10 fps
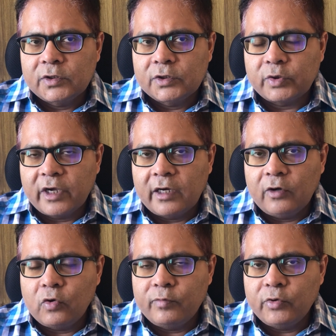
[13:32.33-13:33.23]
So again, I
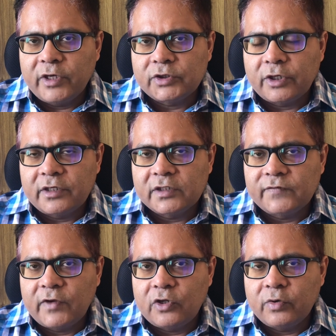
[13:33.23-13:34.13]
hope you enjoyed this
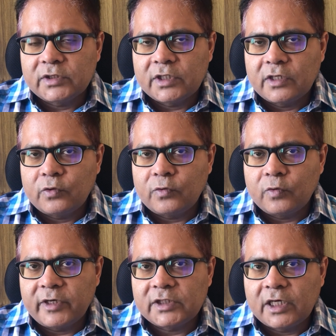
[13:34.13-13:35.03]
video, and stay tuned to
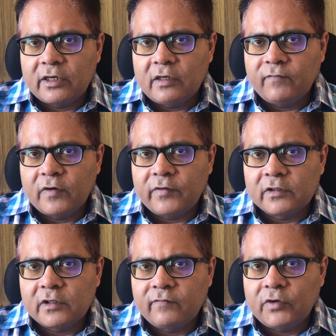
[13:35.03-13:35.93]
my channel for
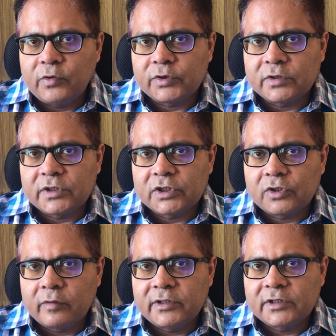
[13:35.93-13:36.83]
further videos on such
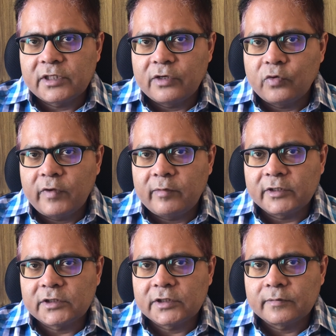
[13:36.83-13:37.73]
topics. Thank you very
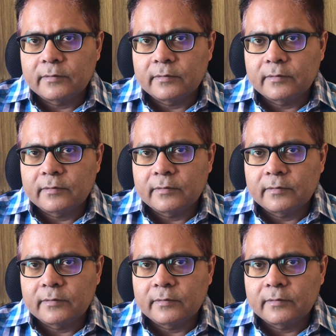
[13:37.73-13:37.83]
much.